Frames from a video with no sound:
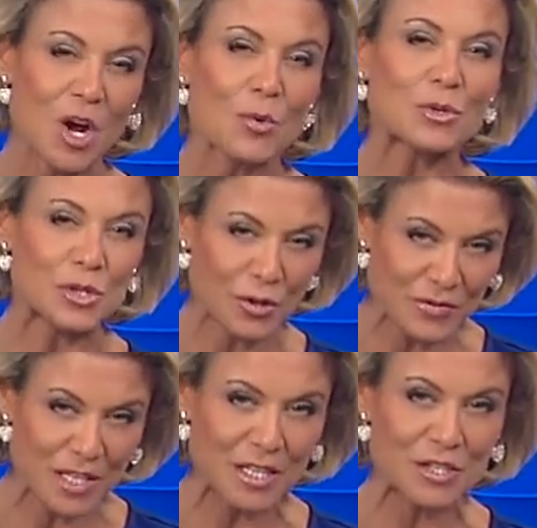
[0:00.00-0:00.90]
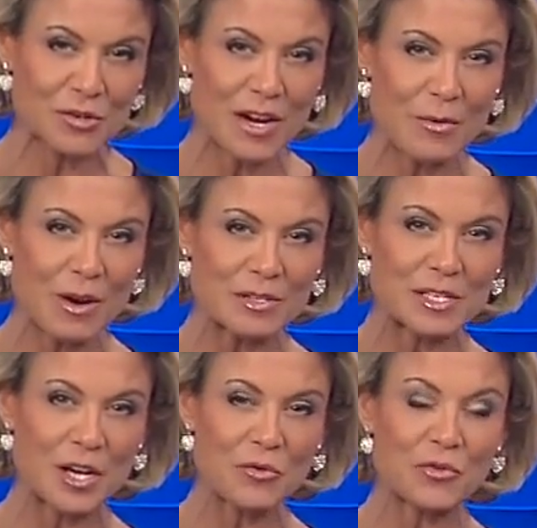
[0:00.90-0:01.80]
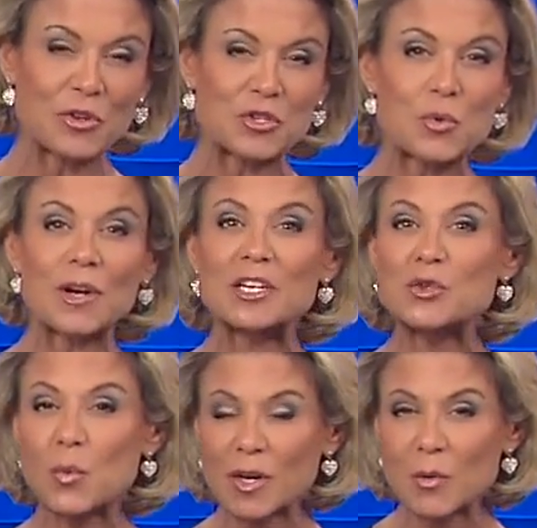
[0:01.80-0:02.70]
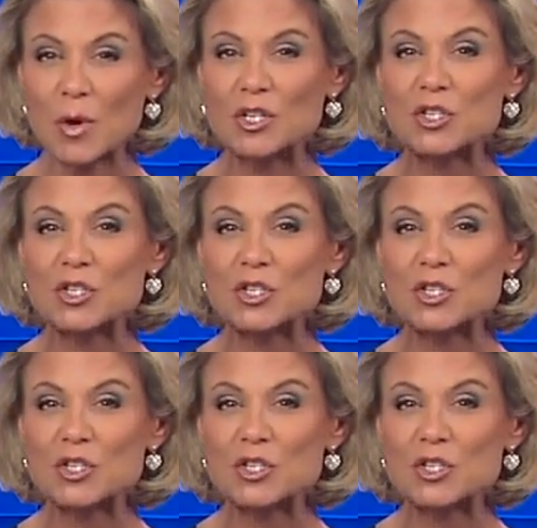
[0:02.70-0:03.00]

Reserve tickets are now on sale for the 2021